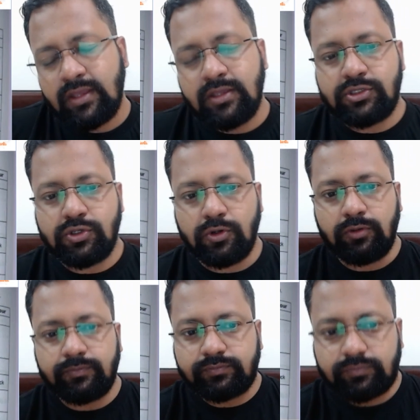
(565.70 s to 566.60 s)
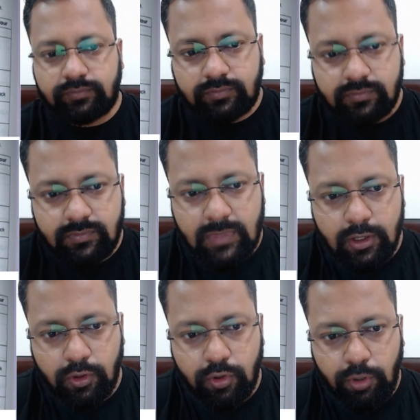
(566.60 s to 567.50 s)
So
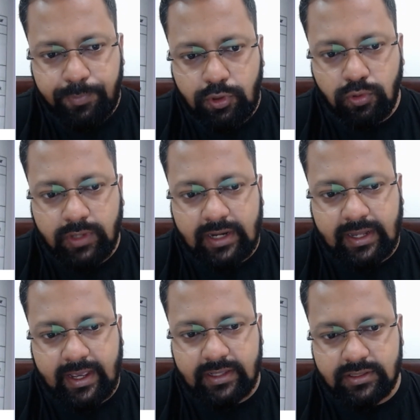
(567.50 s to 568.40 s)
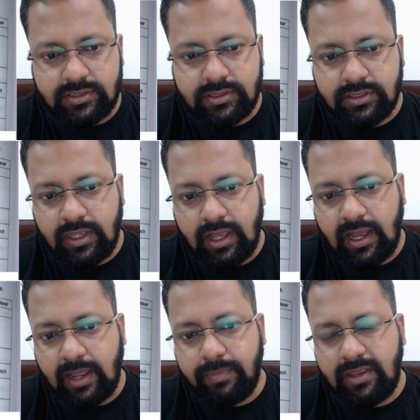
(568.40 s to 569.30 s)
group 2 cations
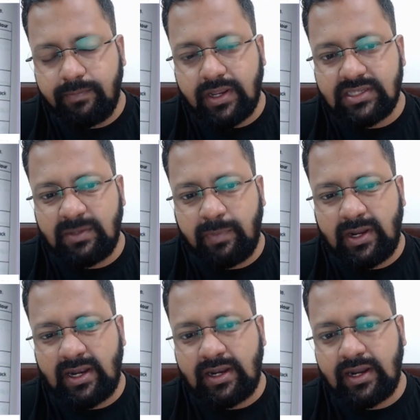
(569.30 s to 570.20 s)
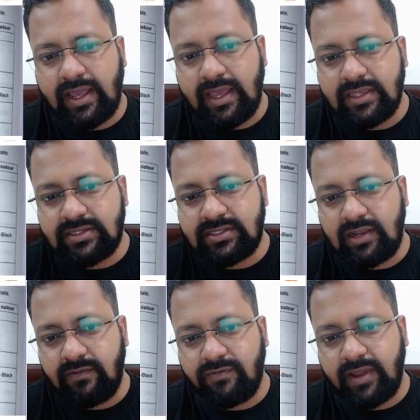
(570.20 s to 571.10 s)
are being precipitated as
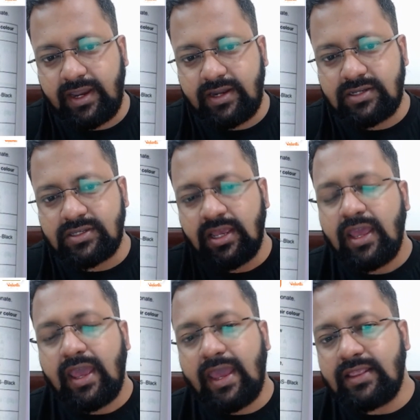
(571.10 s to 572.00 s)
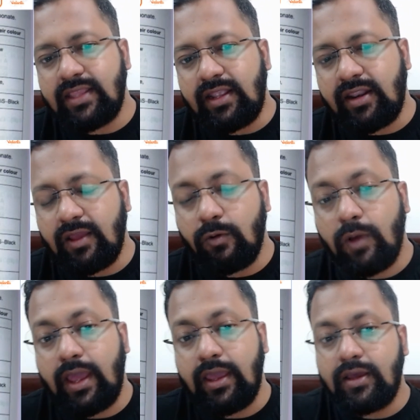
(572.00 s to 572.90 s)
sulfides and they
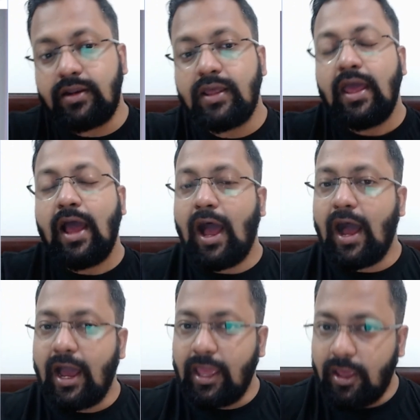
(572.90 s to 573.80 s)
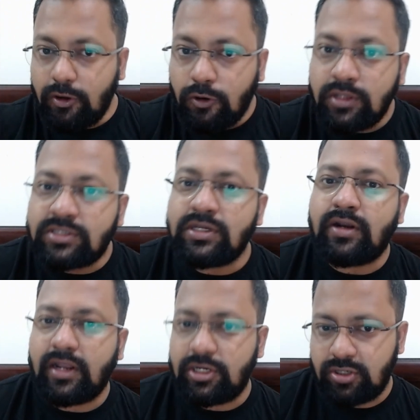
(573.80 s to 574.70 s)
require higher
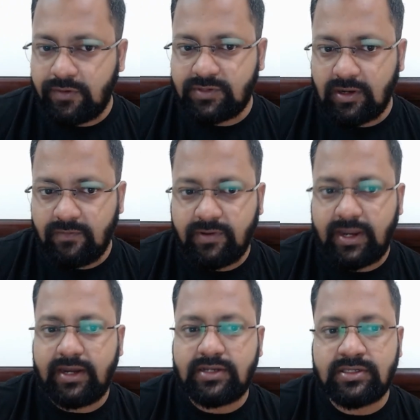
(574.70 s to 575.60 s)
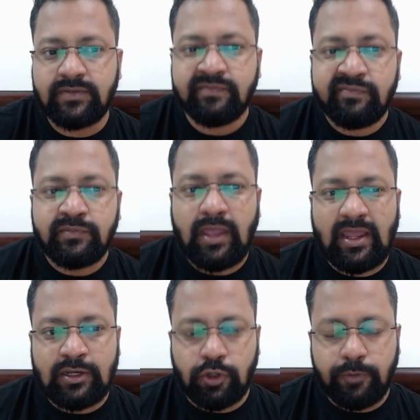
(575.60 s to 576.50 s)
concentration of sulfides,
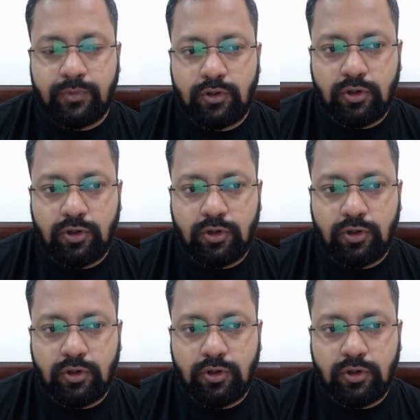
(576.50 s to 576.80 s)
and group